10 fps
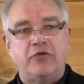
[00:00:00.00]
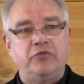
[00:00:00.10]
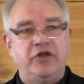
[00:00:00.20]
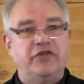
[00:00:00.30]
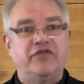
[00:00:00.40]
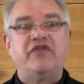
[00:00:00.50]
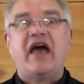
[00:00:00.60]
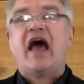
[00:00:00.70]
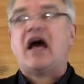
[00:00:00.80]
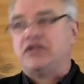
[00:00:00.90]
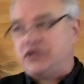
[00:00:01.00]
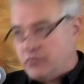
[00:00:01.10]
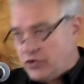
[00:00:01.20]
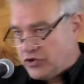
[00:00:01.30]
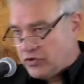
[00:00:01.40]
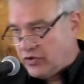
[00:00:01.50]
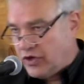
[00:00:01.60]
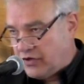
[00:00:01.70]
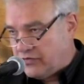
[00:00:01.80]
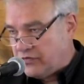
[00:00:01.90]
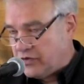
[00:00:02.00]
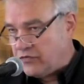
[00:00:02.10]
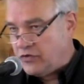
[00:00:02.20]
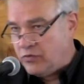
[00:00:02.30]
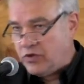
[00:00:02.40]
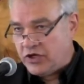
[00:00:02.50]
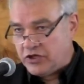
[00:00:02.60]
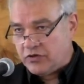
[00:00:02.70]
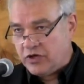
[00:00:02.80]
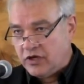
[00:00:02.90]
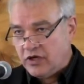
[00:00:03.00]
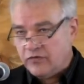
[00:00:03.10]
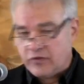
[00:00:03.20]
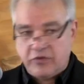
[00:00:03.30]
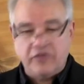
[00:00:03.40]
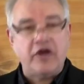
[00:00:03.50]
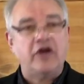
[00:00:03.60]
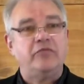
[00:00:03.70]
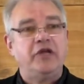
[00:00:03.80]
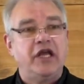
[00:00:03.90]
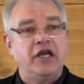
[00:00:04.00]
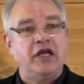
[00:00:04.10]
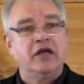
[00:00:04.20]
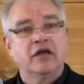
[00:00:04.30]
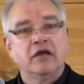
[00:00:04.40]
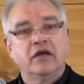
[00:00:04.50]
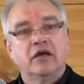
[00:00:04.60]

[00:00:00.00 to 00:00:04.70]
That would be the vast majority of, of human history from the very beginning